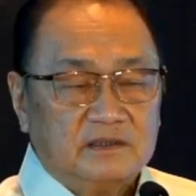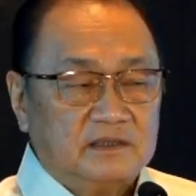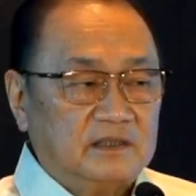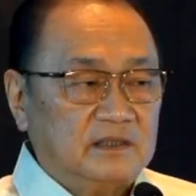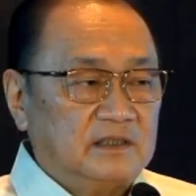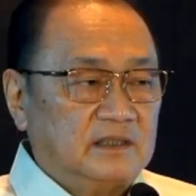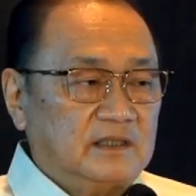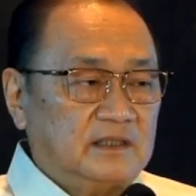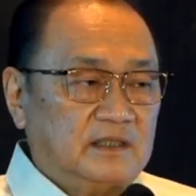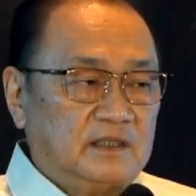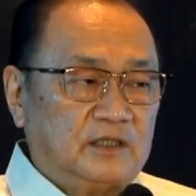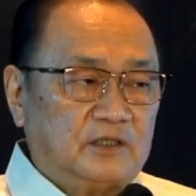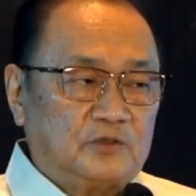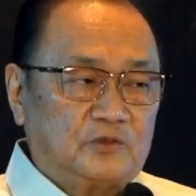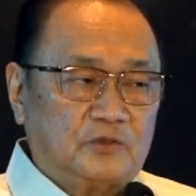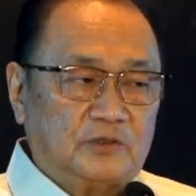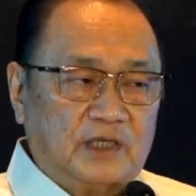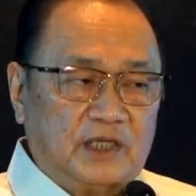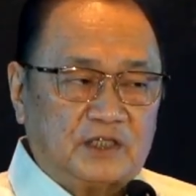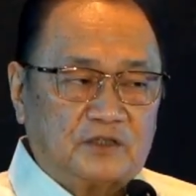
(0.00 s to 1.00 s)
In
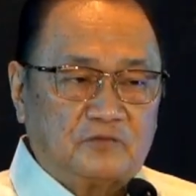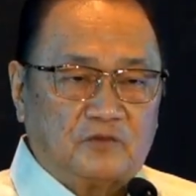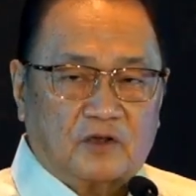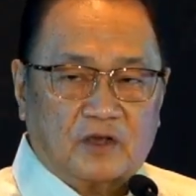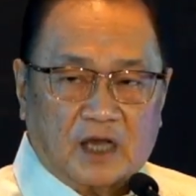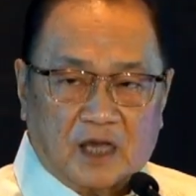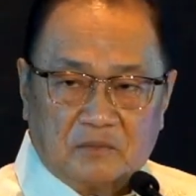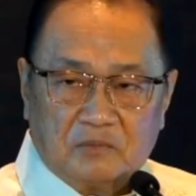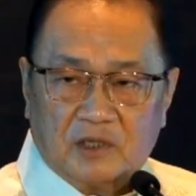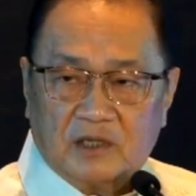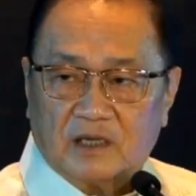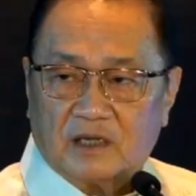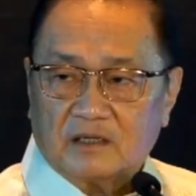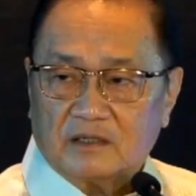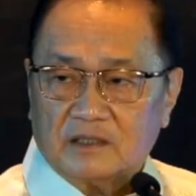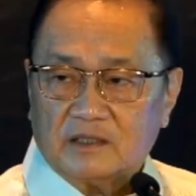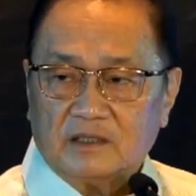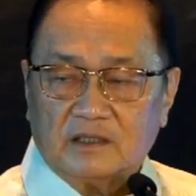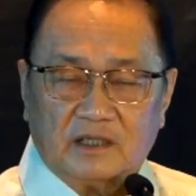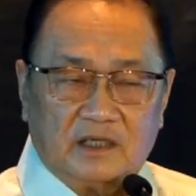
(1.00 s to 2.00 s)
today's
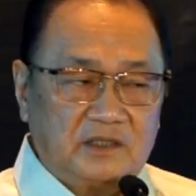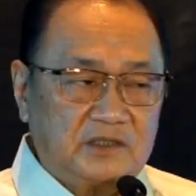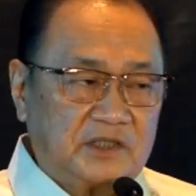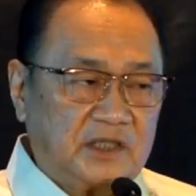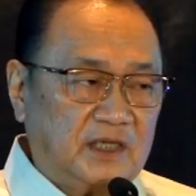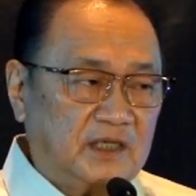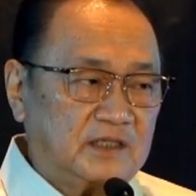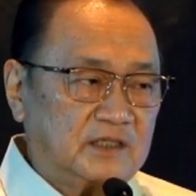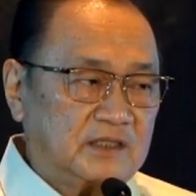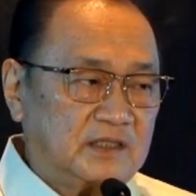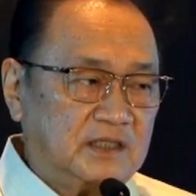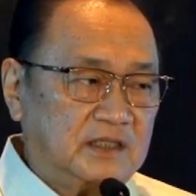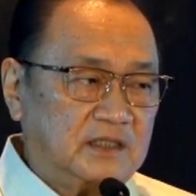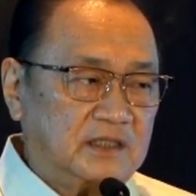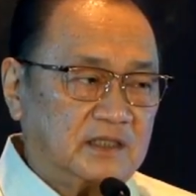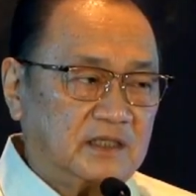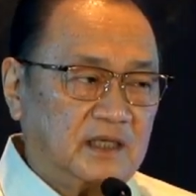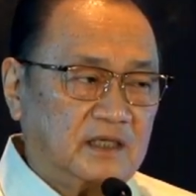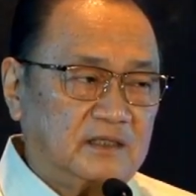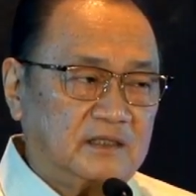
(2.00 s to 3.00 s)
vocabulary, a Gen Z
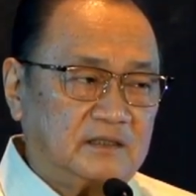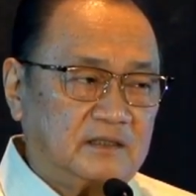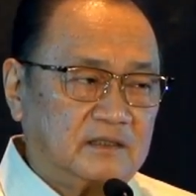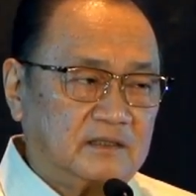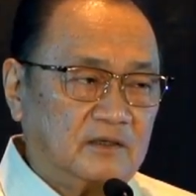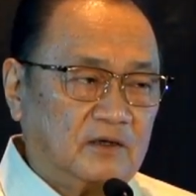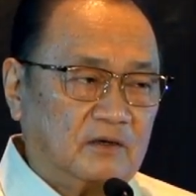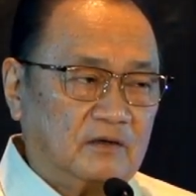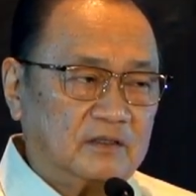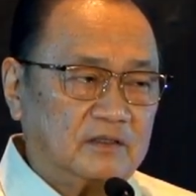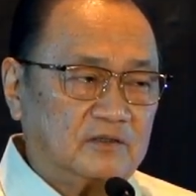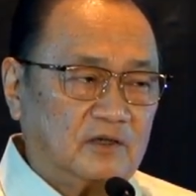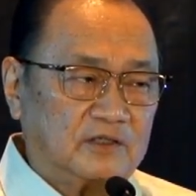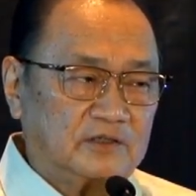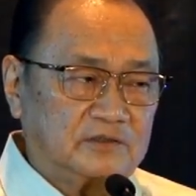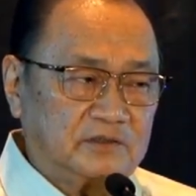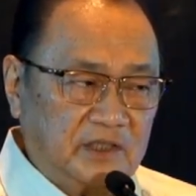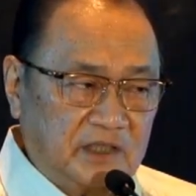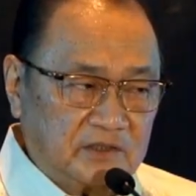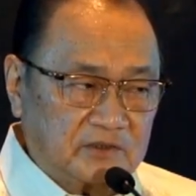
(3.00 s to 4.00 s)
on
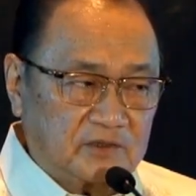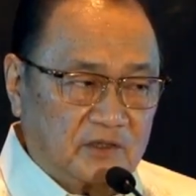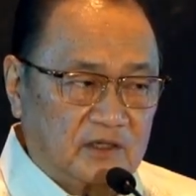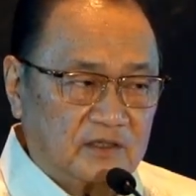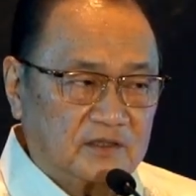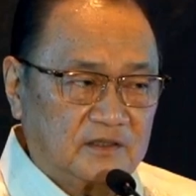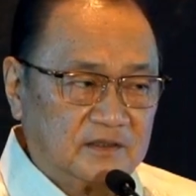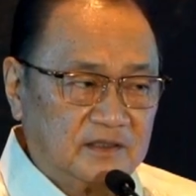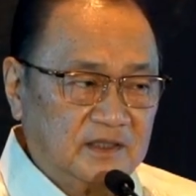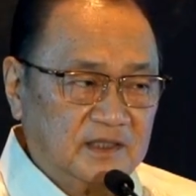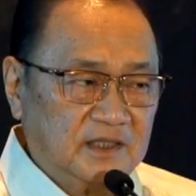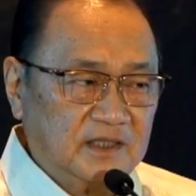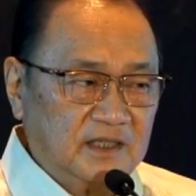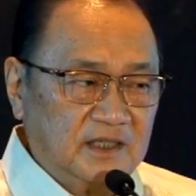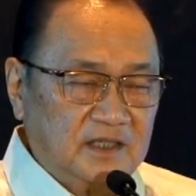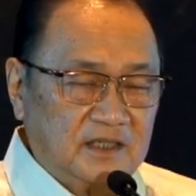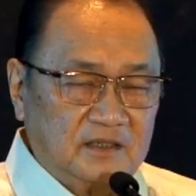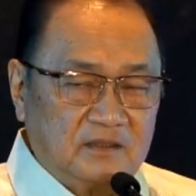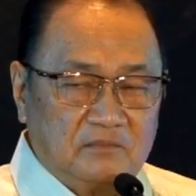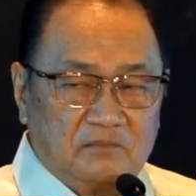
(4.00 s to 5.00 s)
TikTok
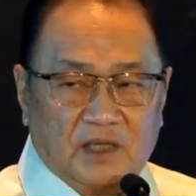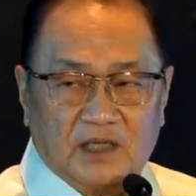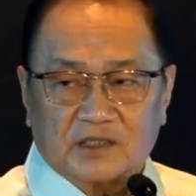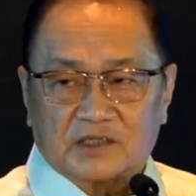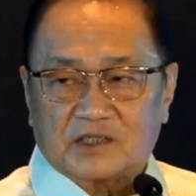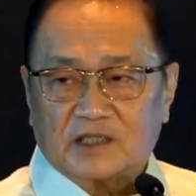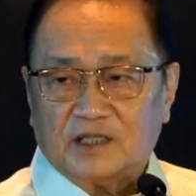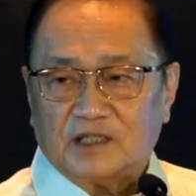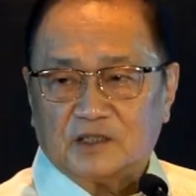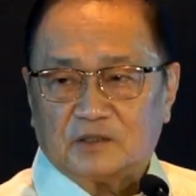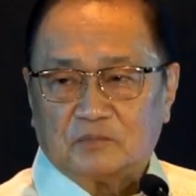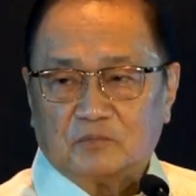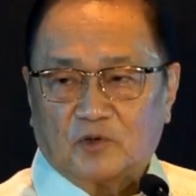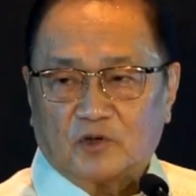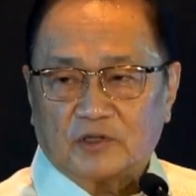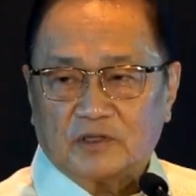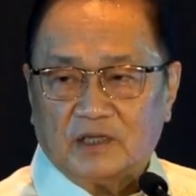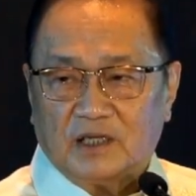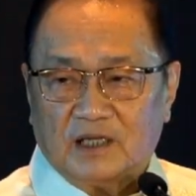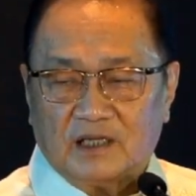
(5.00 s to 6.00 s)
might say it more
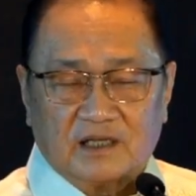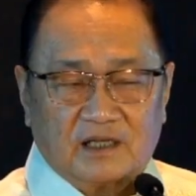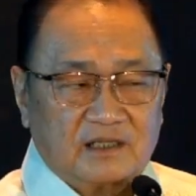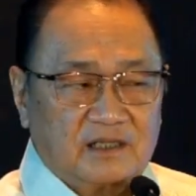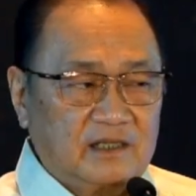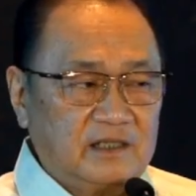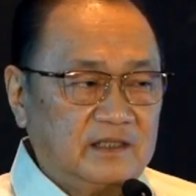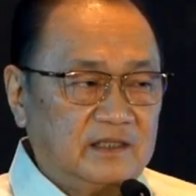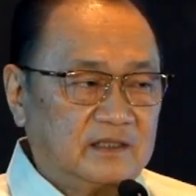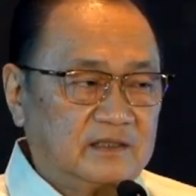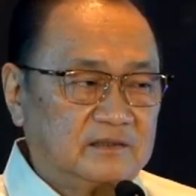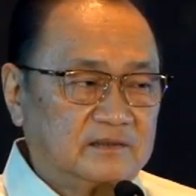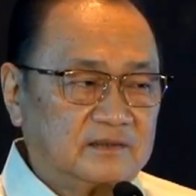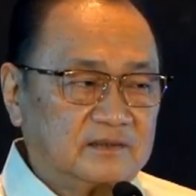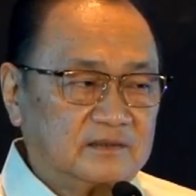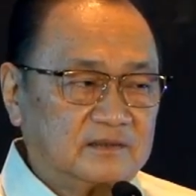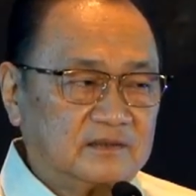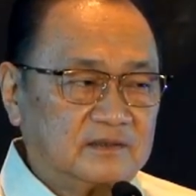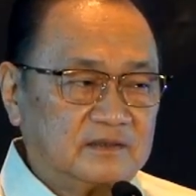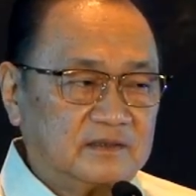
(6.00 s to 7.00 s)
elegantly,
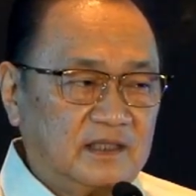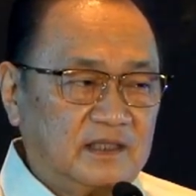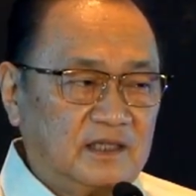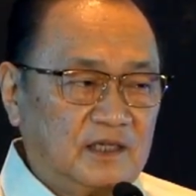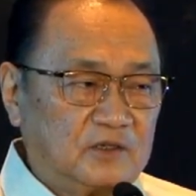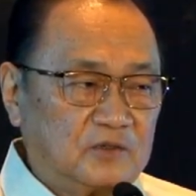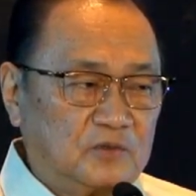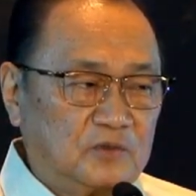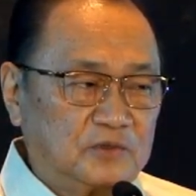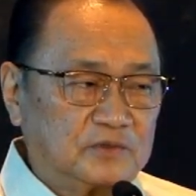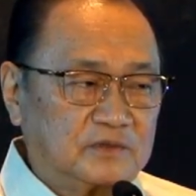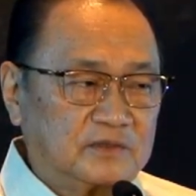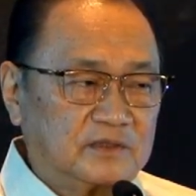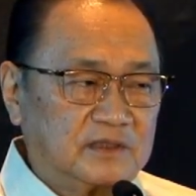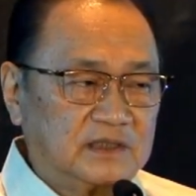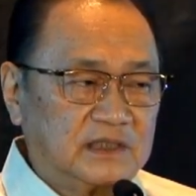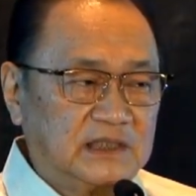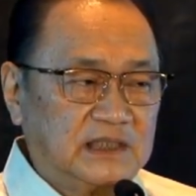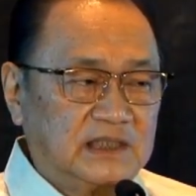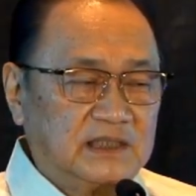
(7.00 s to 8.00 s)
and I quote,
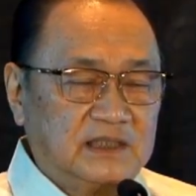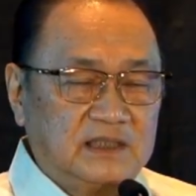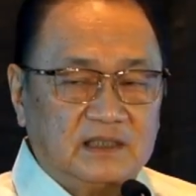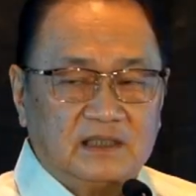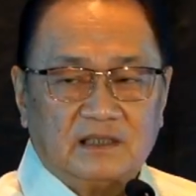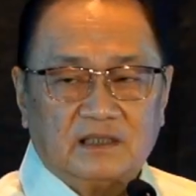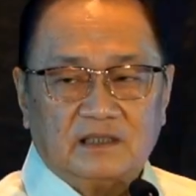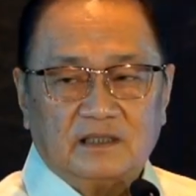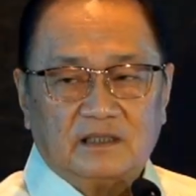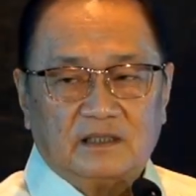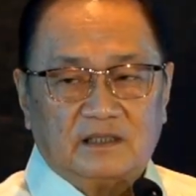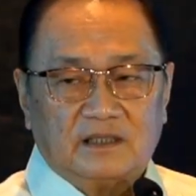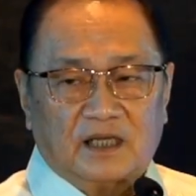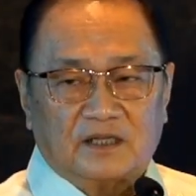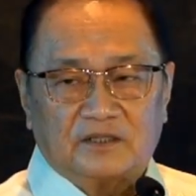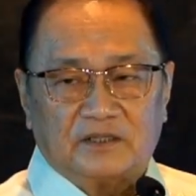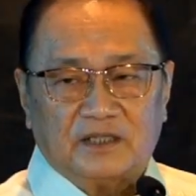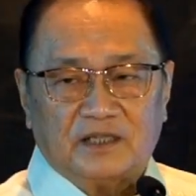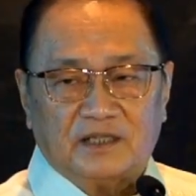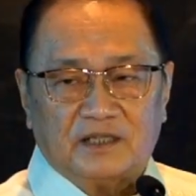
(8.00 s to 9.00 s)

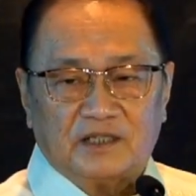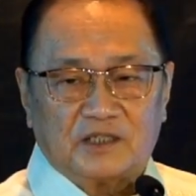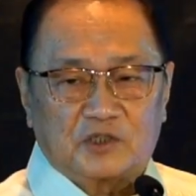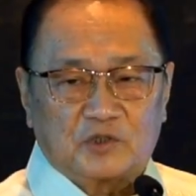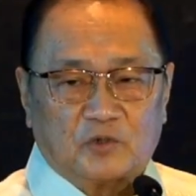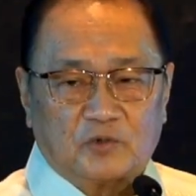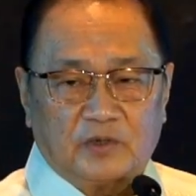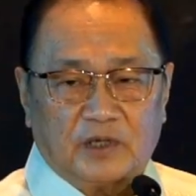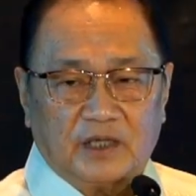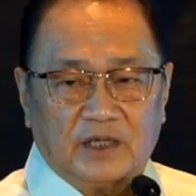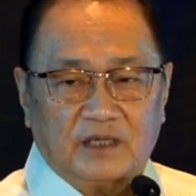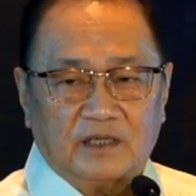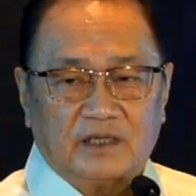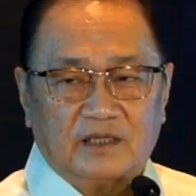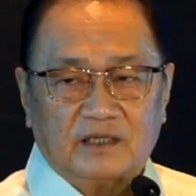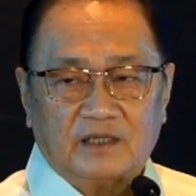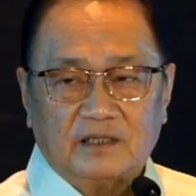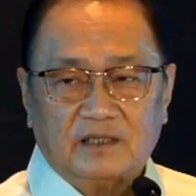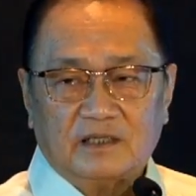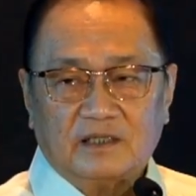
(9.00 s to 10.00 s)
"Nothing is okay
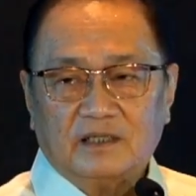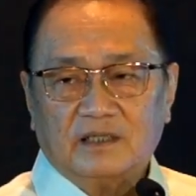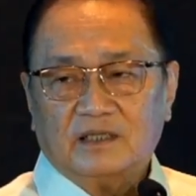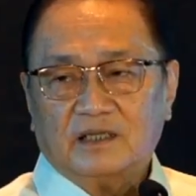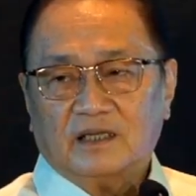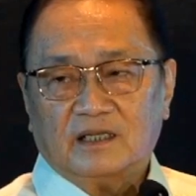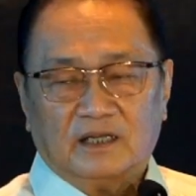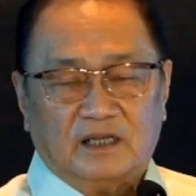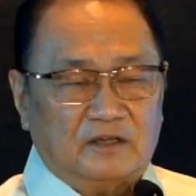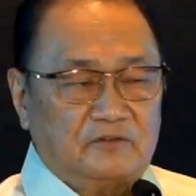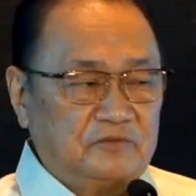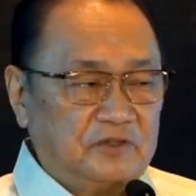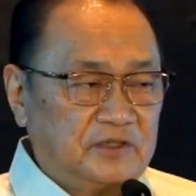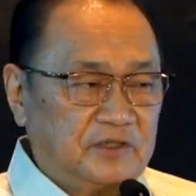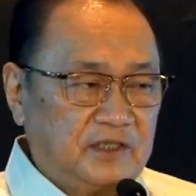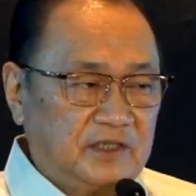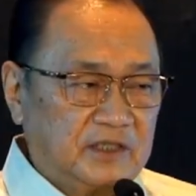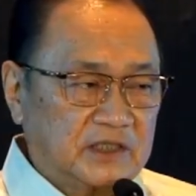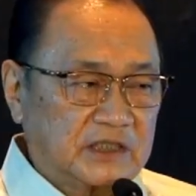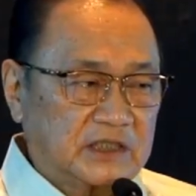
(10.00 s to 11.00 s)
and
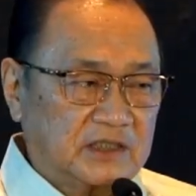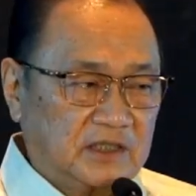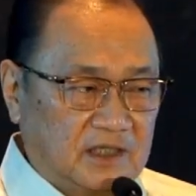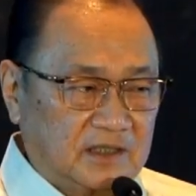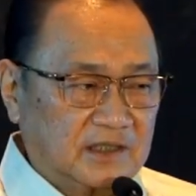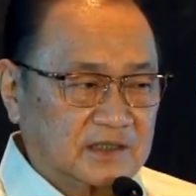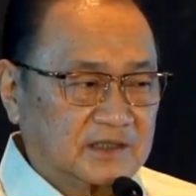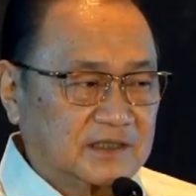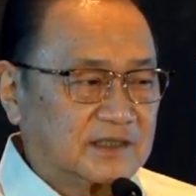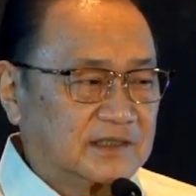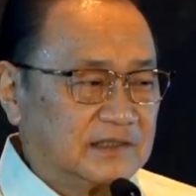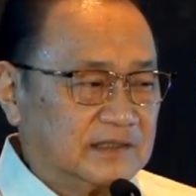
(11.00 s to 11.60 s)
everything sucks."